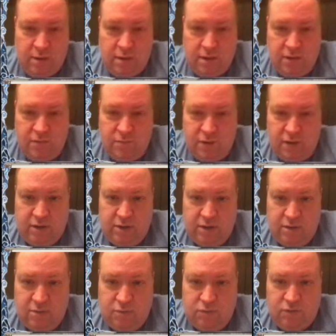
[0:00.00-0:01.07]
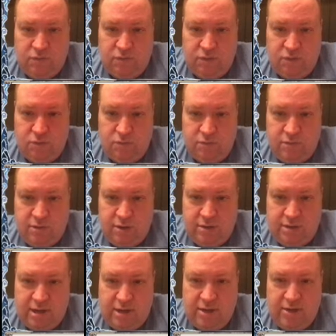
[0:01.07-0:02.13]
If Biting Gale was fused, the
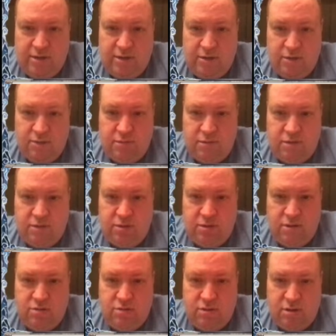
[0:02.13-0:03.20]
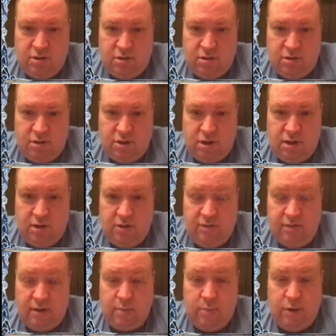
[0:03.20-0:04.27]
attacking hero discards a card unless
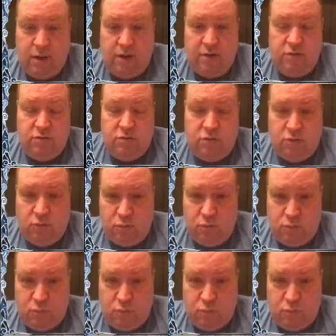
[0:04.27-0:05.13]
they pay 2.